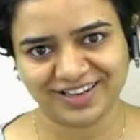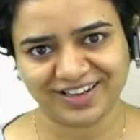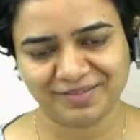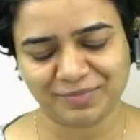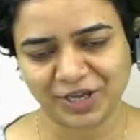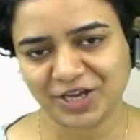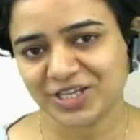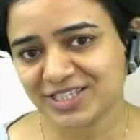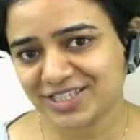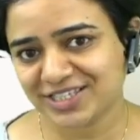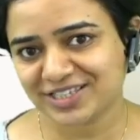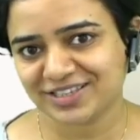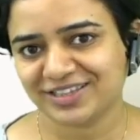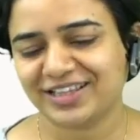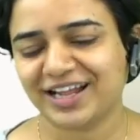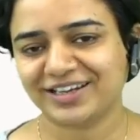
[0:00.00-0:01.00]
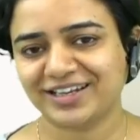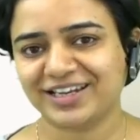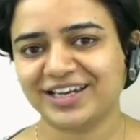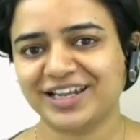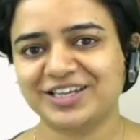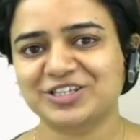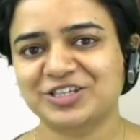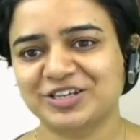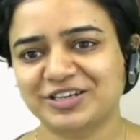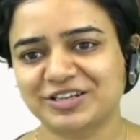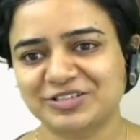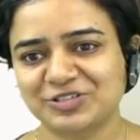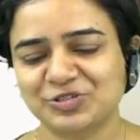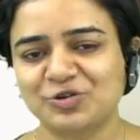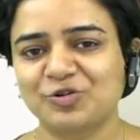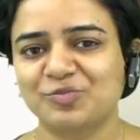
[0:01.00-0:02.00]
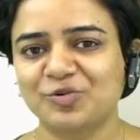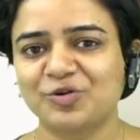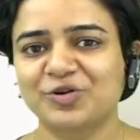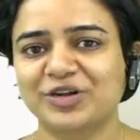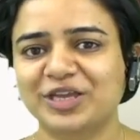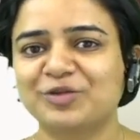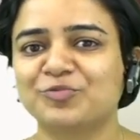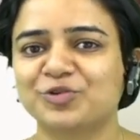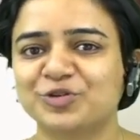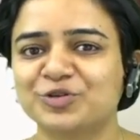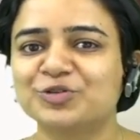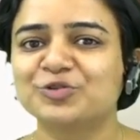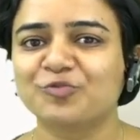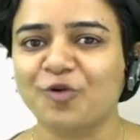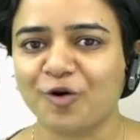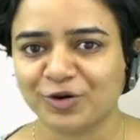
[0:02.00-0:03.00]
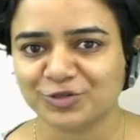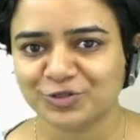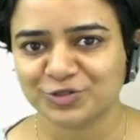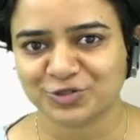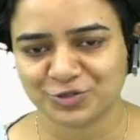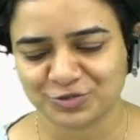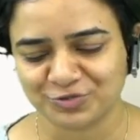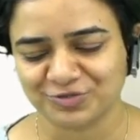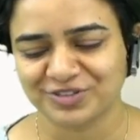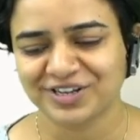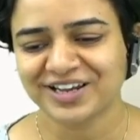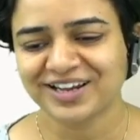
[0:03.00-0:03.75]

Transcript: because that teenager is so bored, he wouldn't want to